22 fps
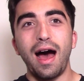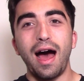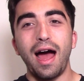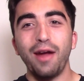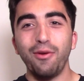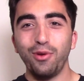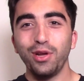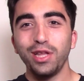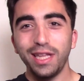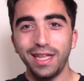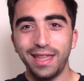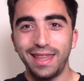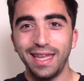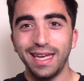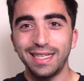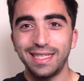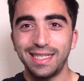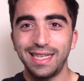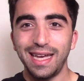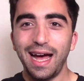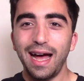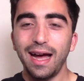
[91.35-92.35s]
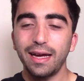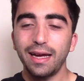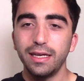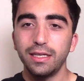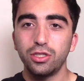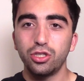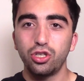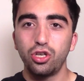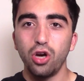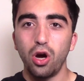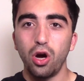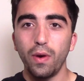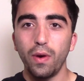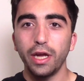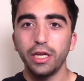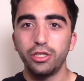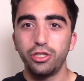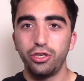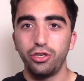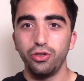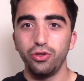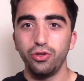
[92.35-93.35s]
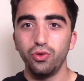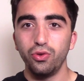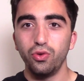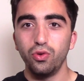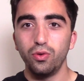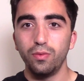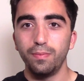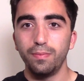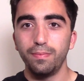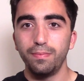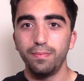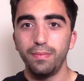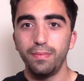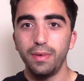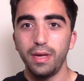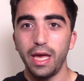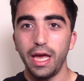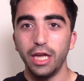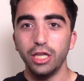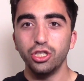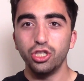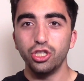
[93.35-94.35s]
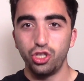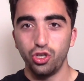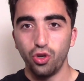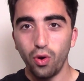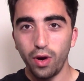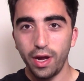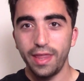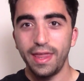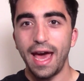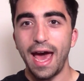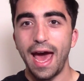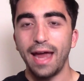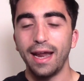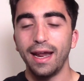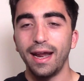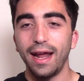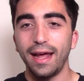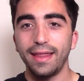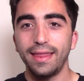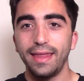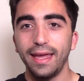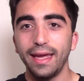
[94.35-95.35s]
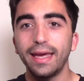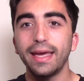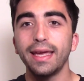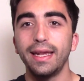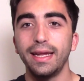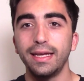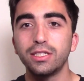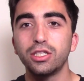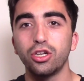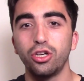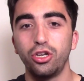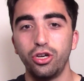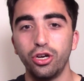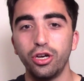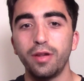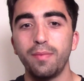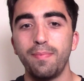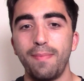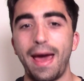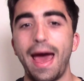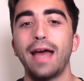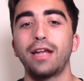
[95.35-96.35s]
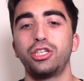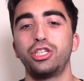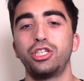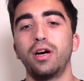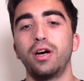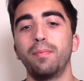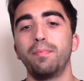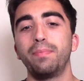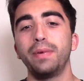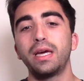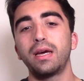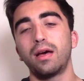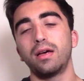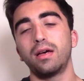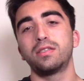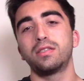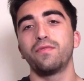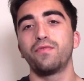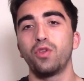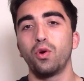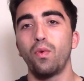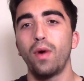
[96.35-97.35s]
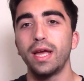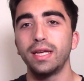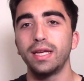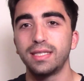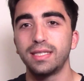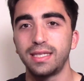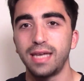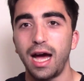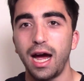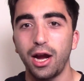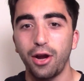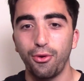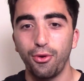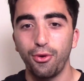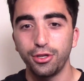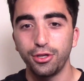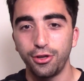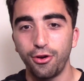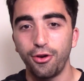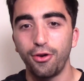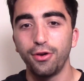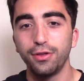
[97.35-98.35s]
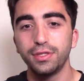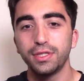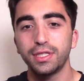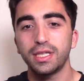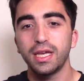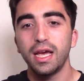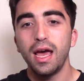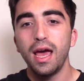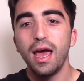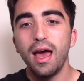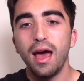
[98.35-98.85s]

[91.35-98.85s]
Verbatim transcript: I really think Sock is going to enjoy that, and I think it is a good matchup because of the way Sock returns.